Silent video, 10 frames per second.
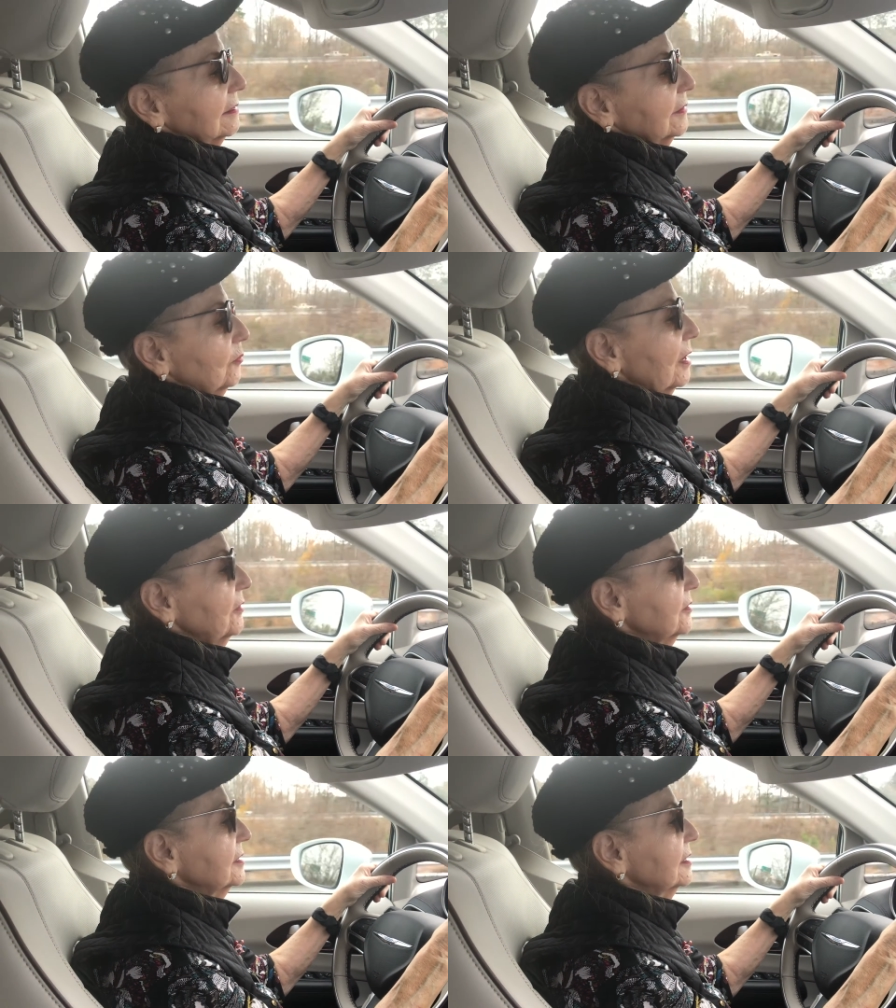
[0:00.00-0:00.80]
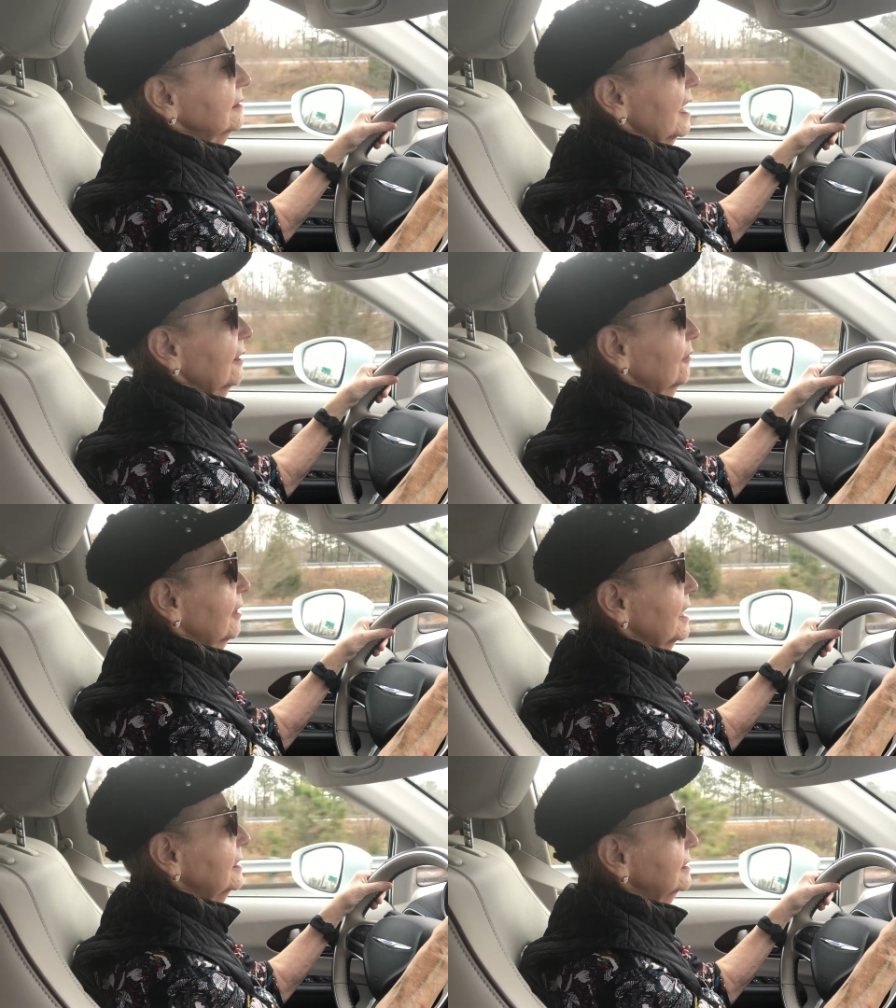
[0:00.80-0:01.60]
the weather isn't that
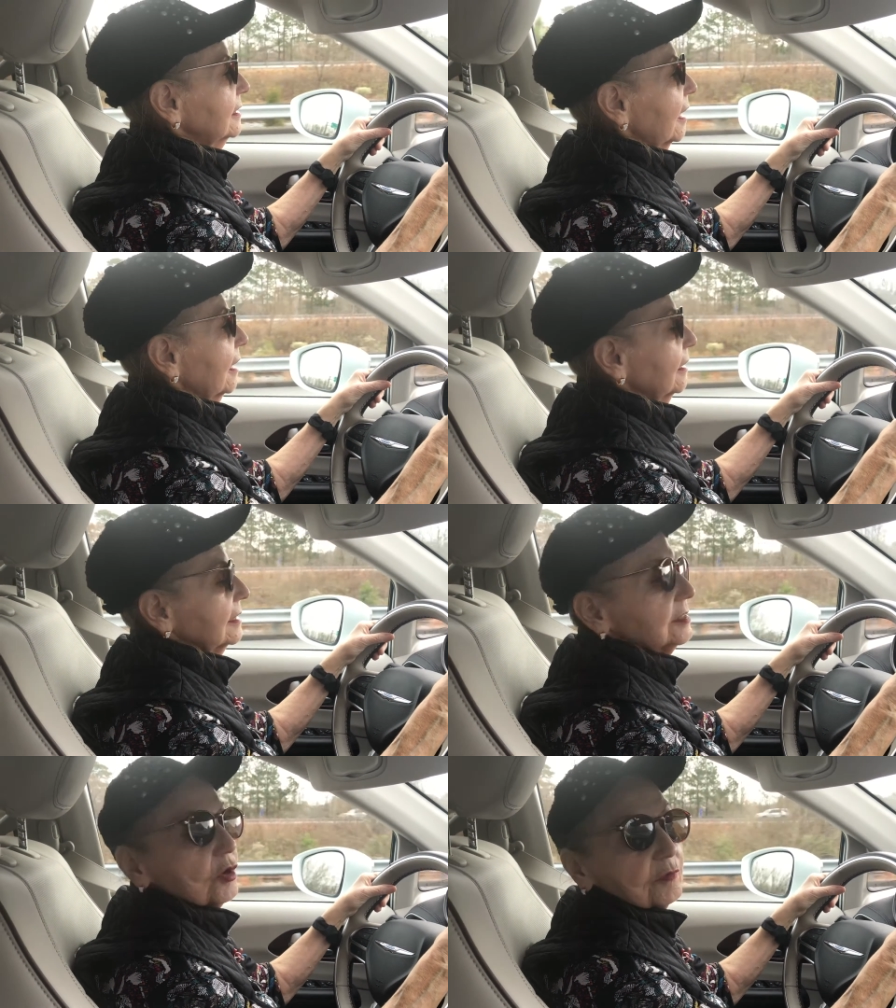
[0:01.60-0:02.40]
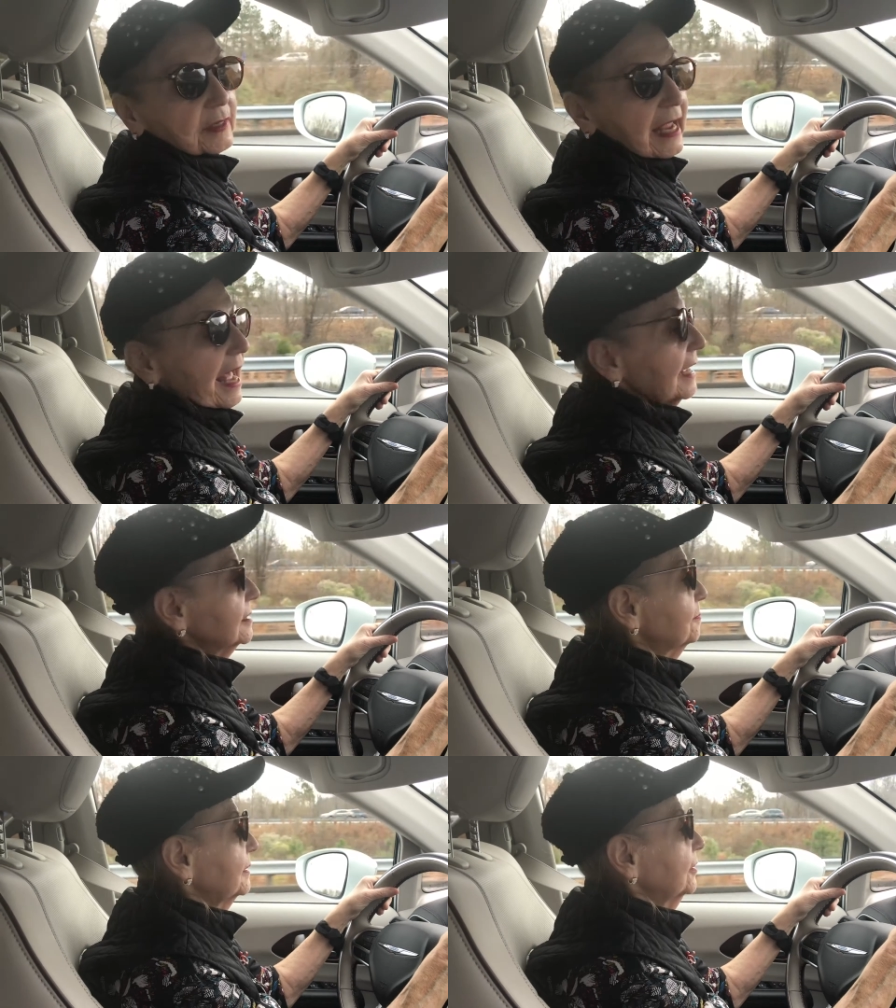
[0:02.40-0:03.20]
great. Uh, it's
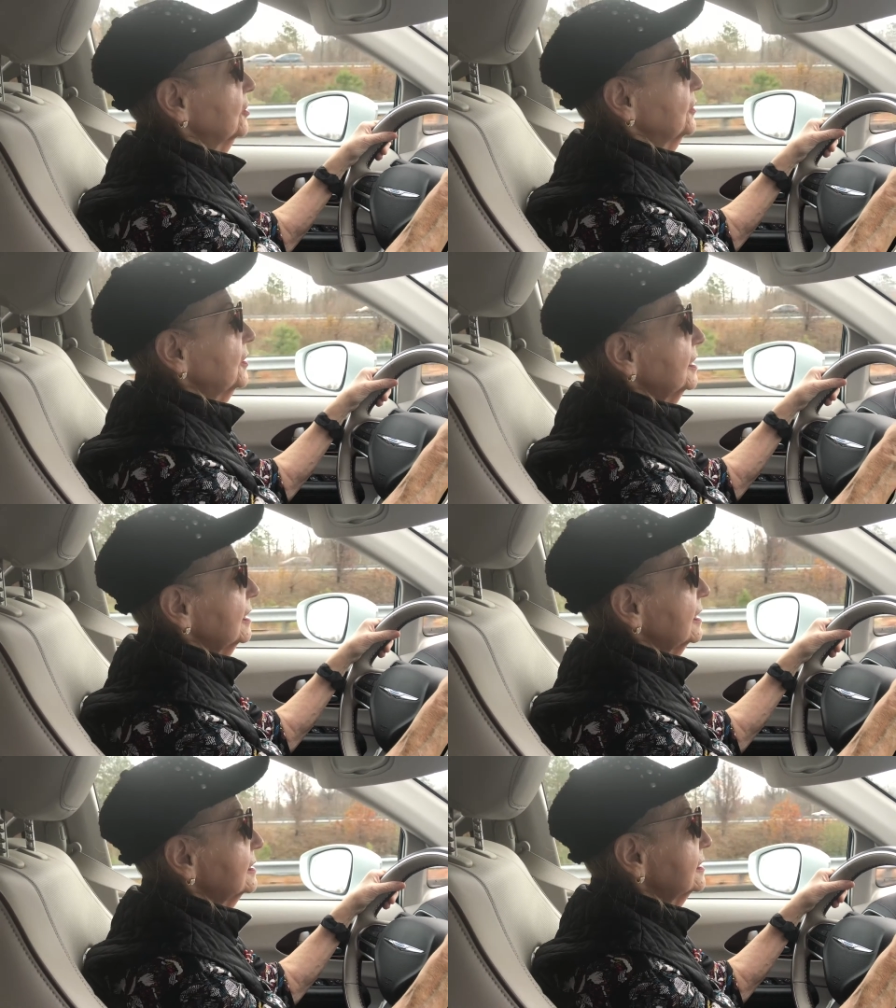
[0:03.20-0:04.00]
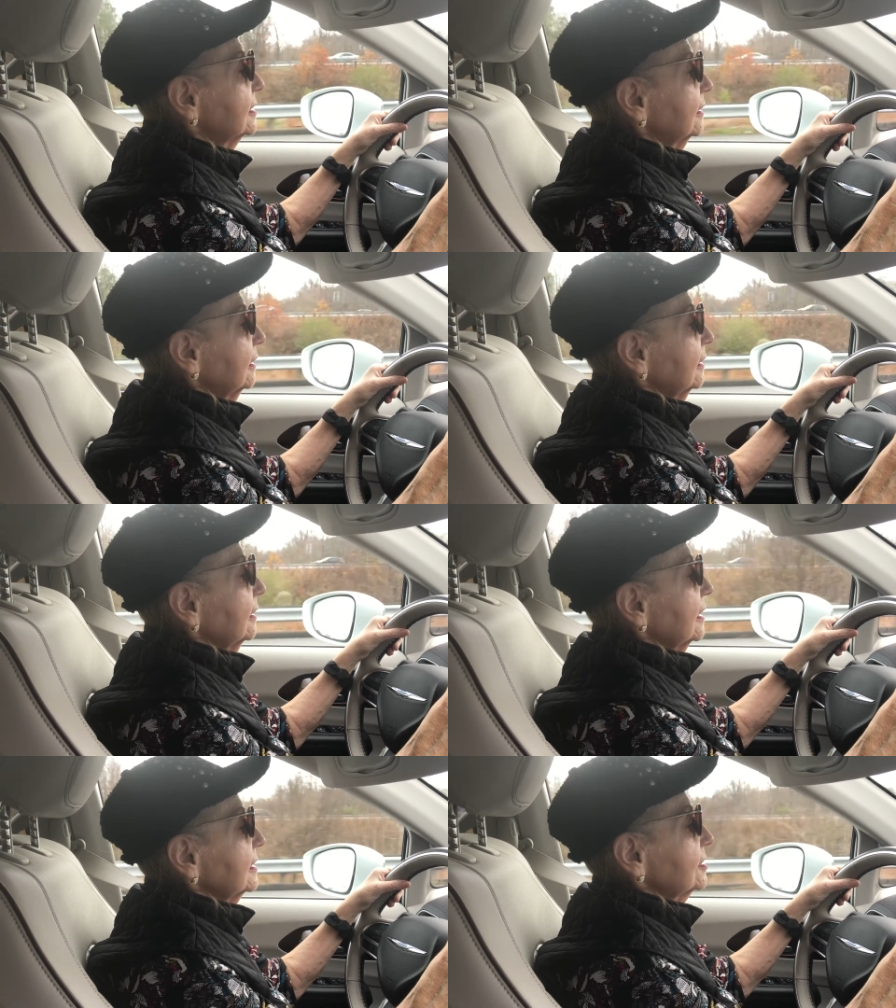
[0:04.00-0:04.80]
overcast, but the good thing is
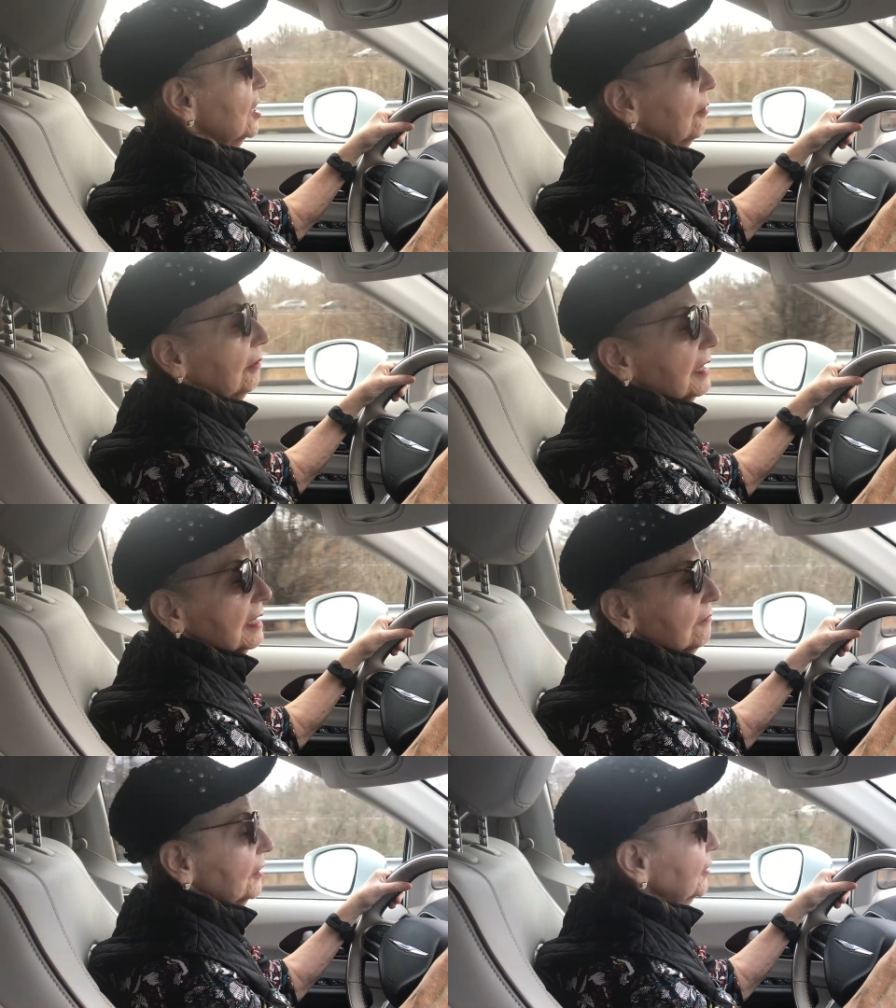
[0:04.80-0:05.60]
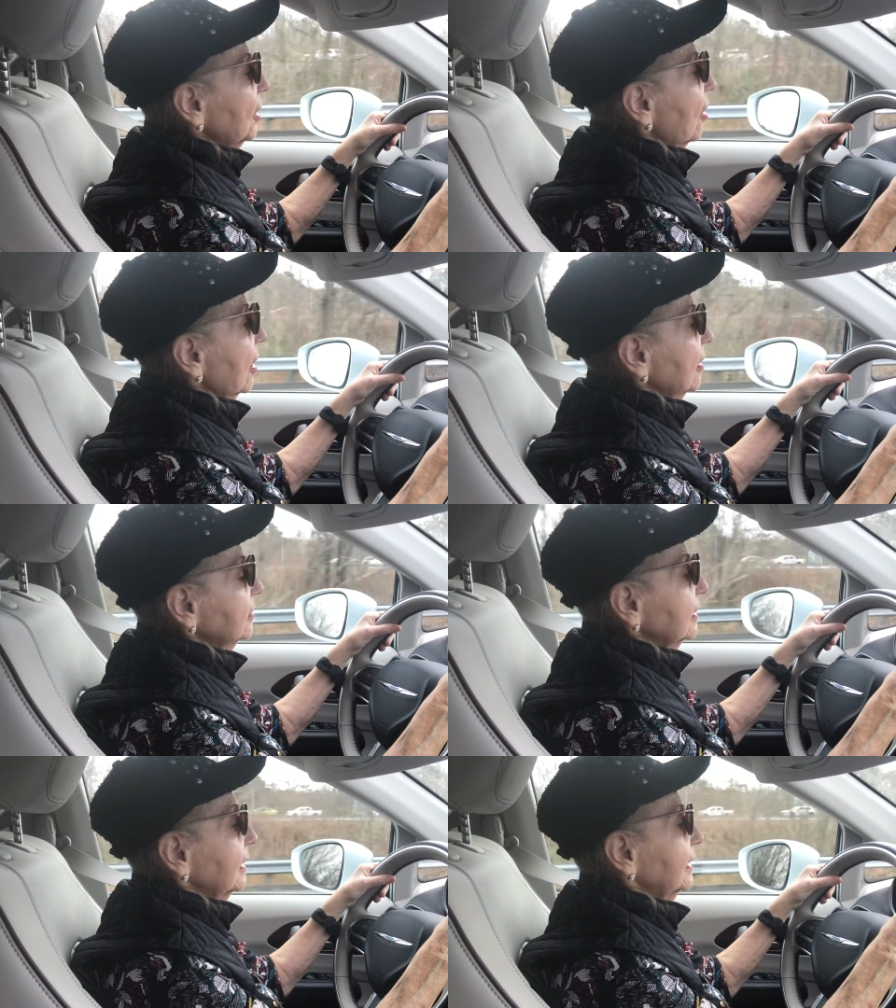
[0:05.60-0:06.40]
it's not raining very
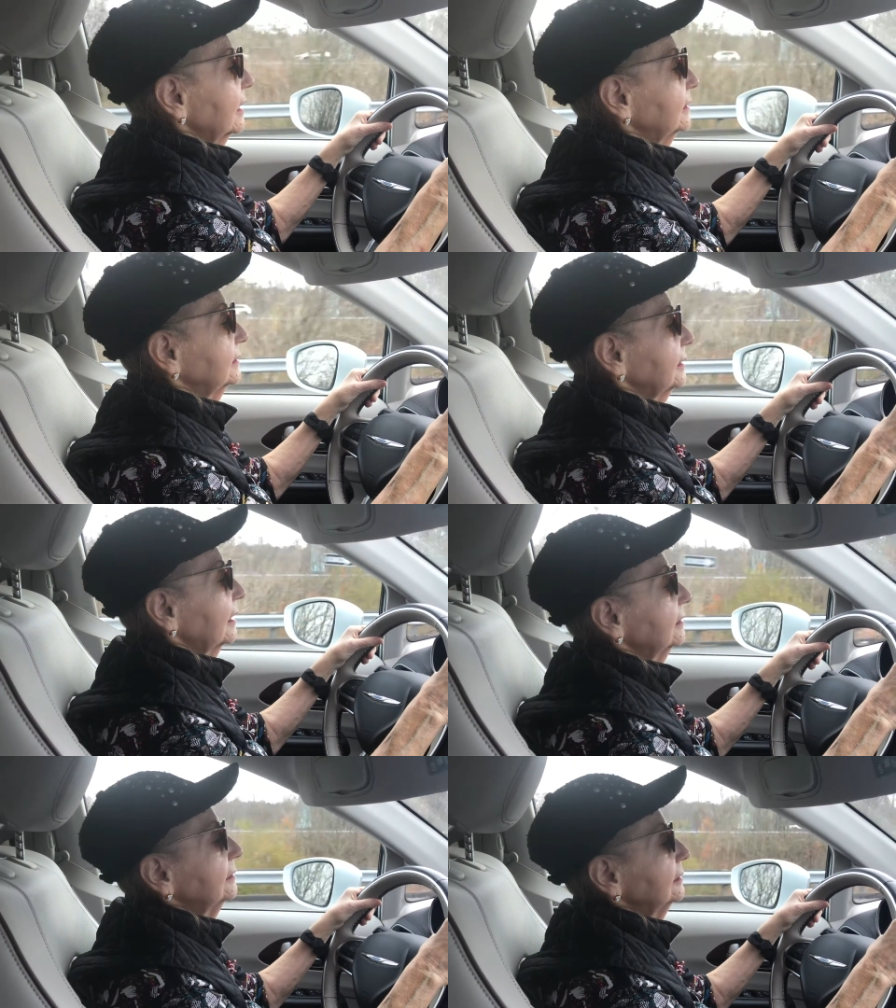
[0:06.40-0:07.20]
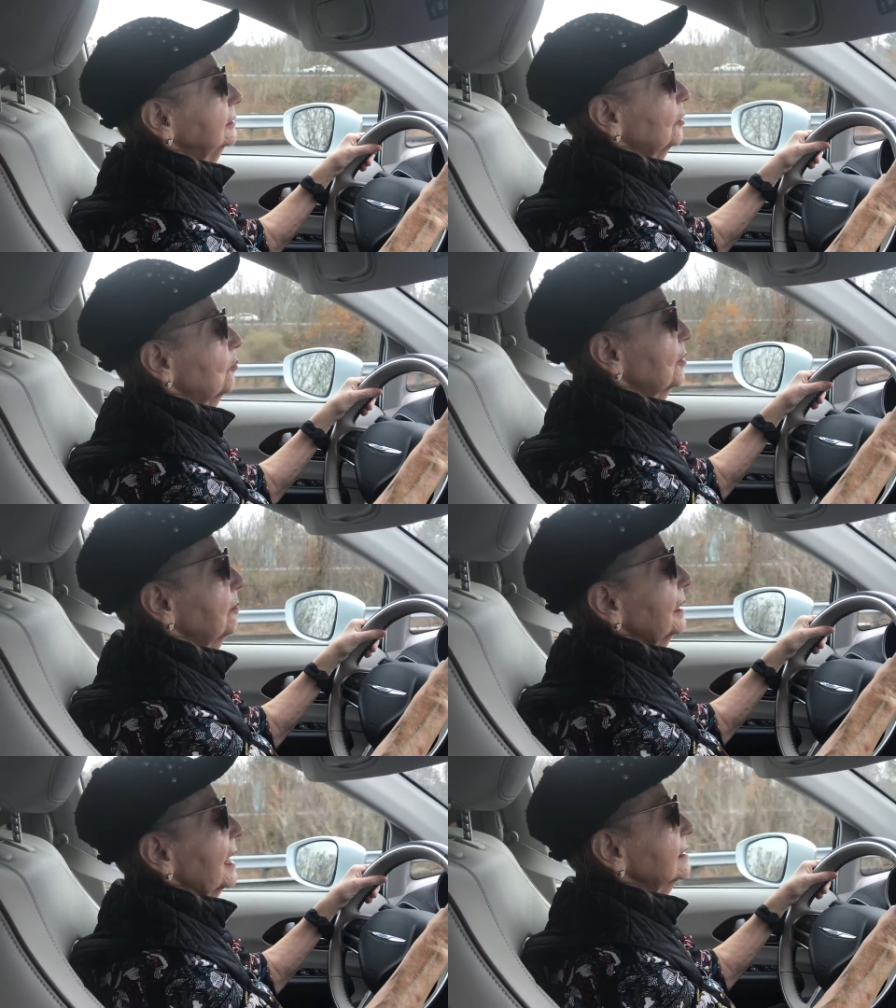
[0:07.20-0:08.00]
hard. And uh, we're
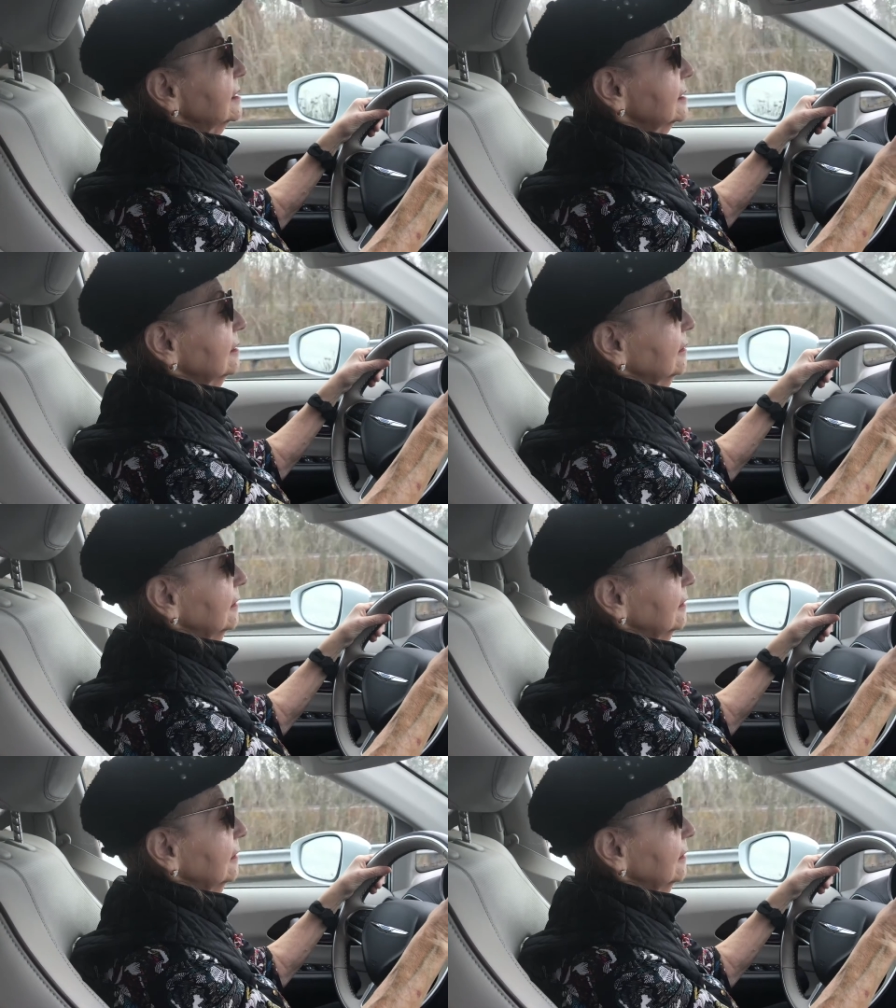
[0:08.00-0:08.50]
blessed